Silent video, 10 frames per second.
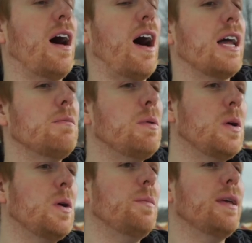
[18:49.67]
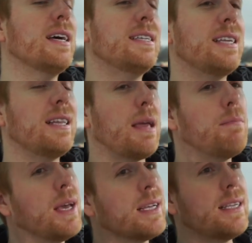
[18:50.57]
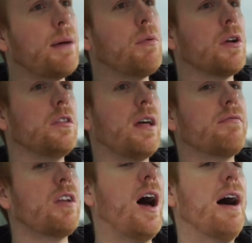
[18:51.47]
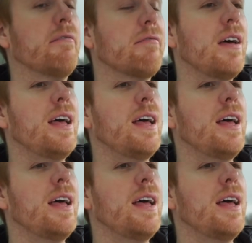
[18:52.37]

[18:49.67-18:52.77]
Audible because it like picks up where you left off.